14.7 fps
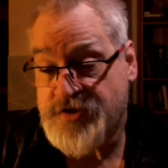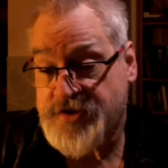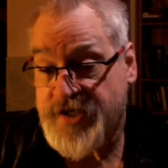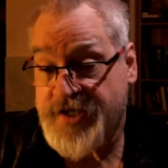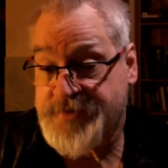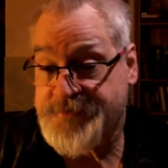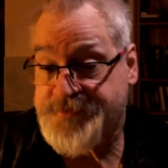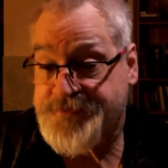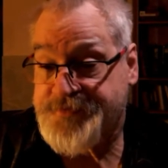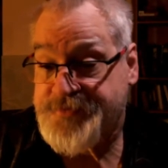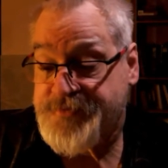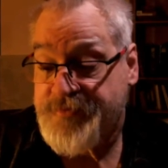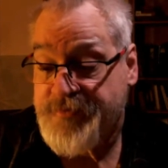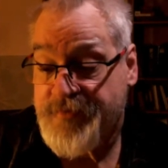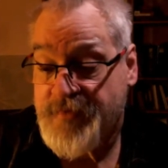side,
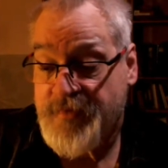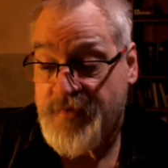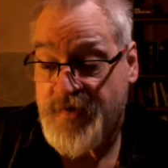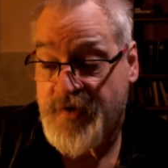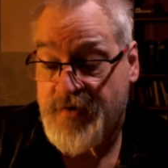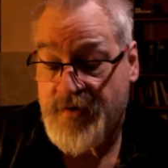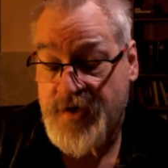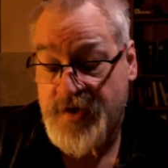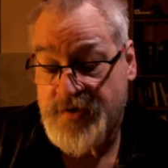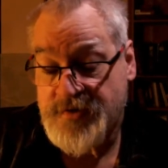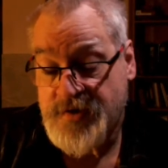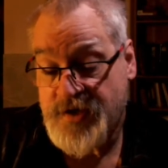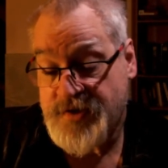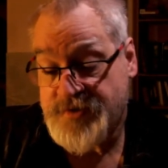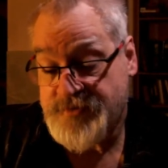
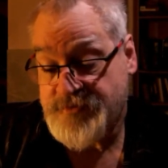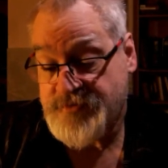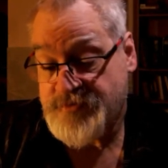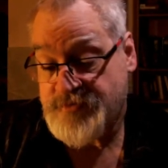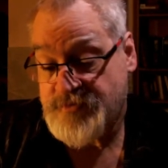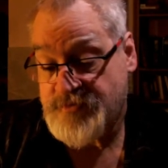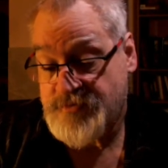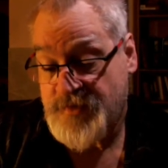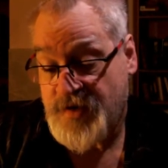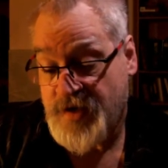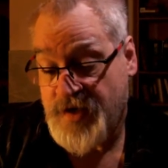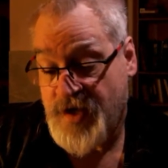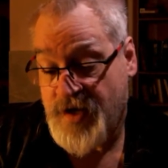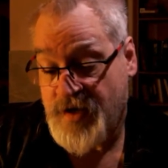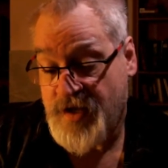and
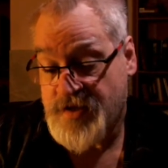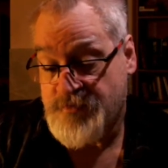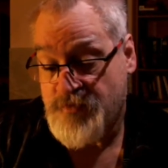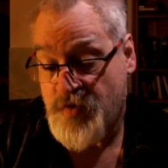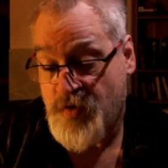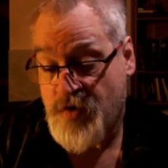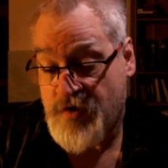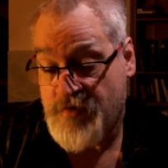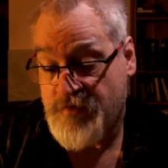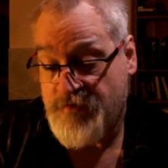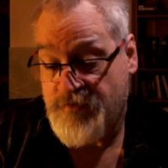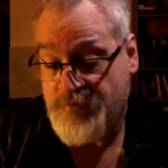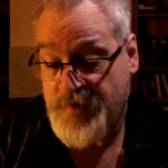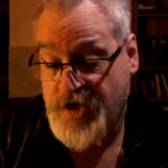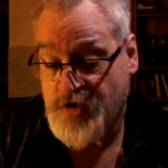again, it's more of
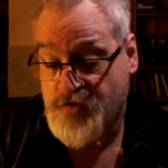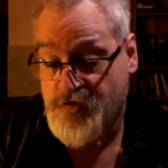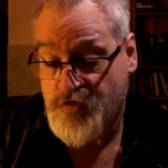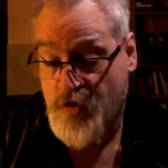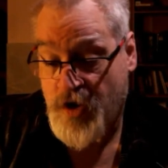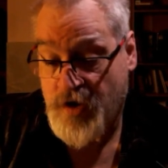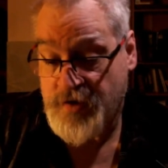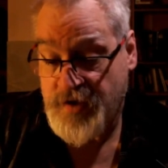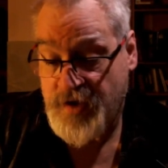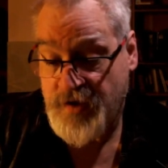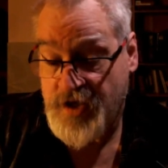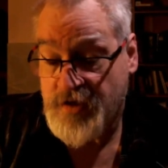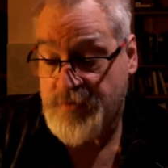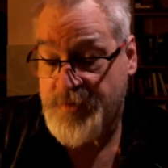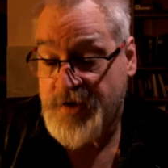being drawn to
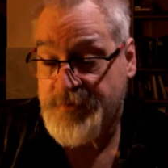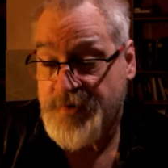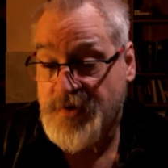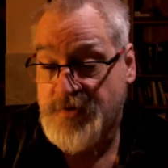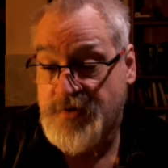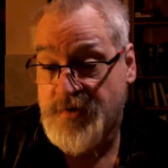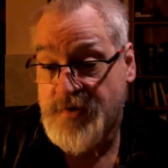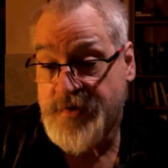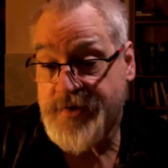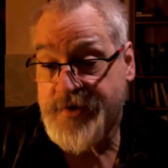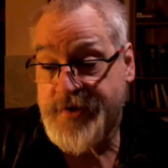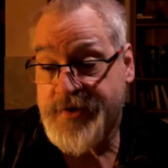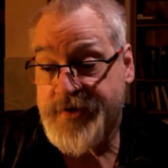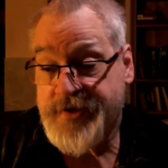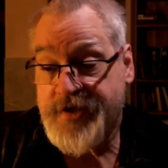heal people.
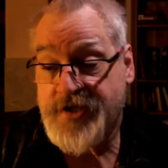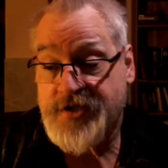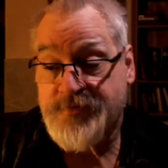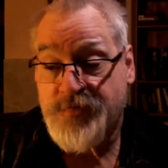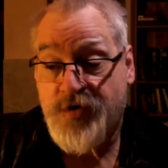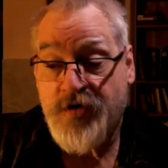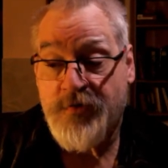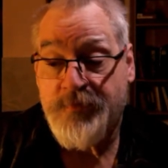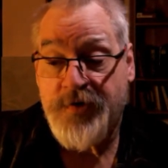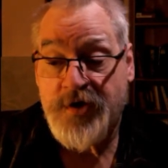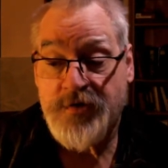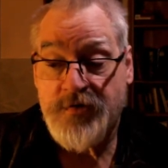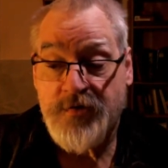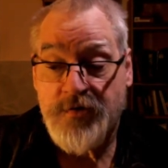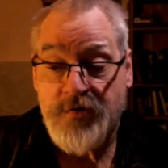It's more
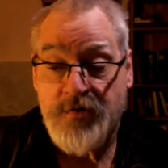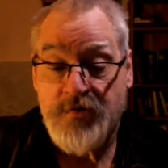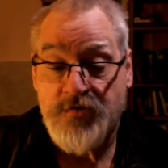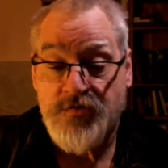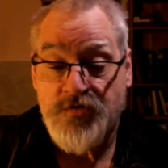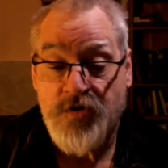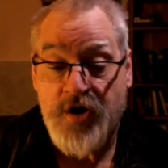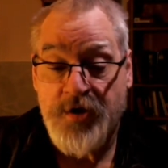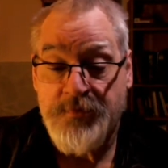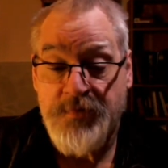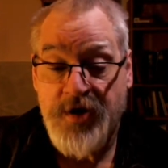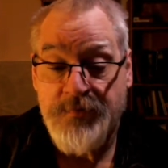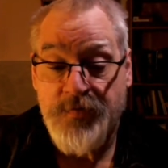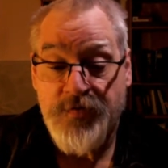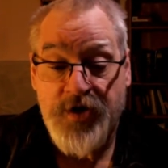about drawing
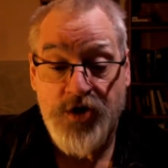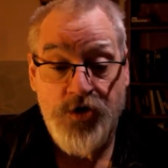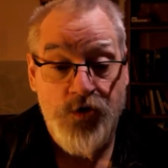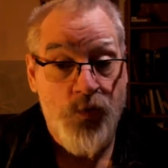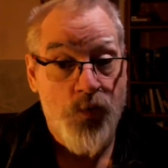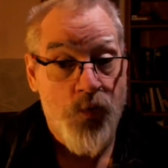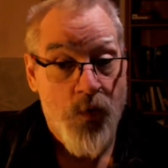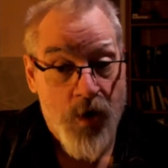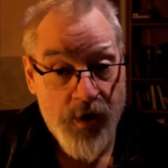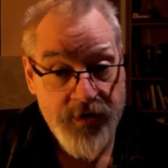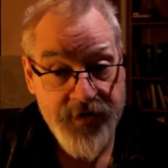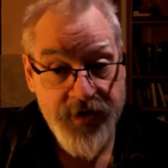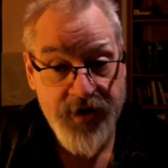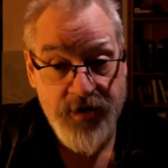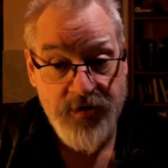people that you
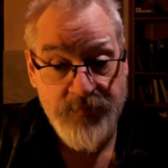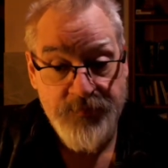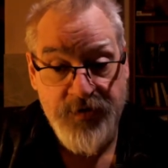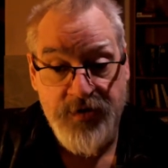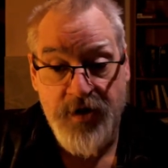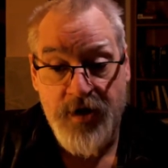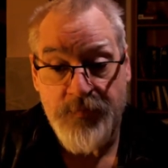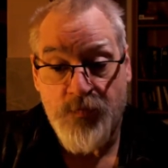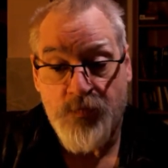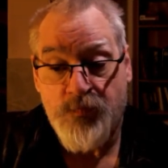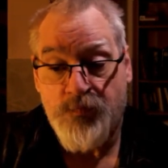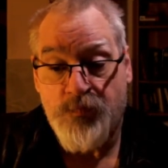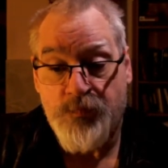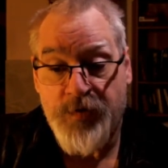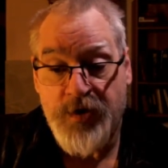want to help, and not
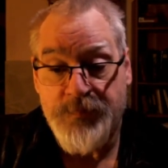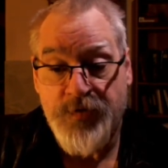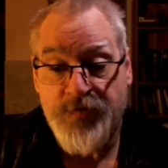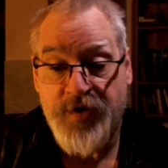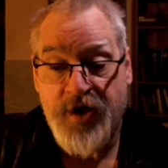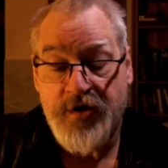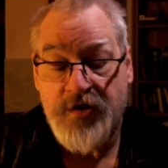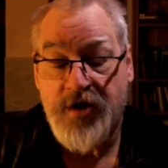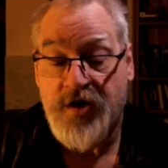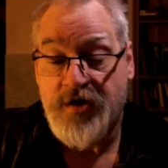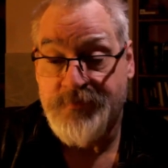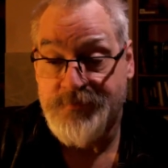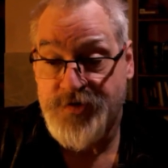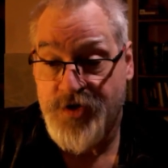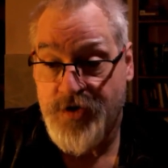people that
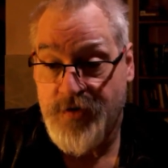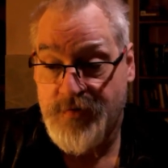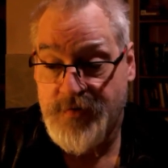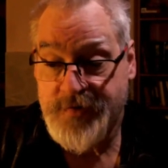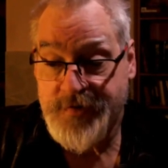come to you.